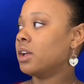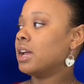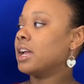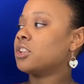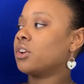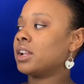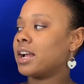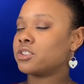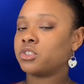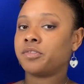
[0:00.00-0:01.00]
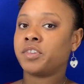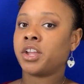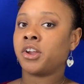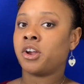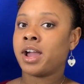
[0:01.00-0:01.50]
and you can actually
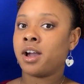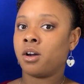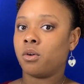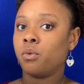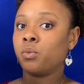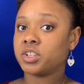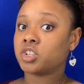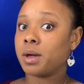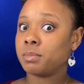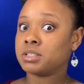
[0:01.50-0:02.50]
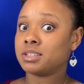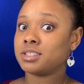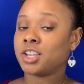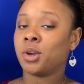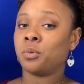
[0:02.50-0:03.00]
figure out which
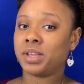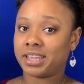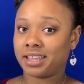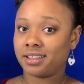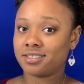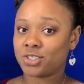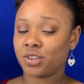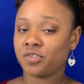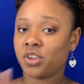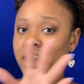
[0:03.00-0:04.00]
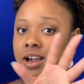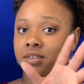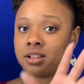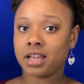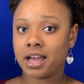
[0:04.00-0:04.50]
competency you're weak in. So if you have
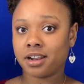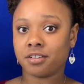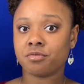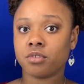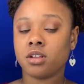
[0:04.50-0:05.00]
a lot of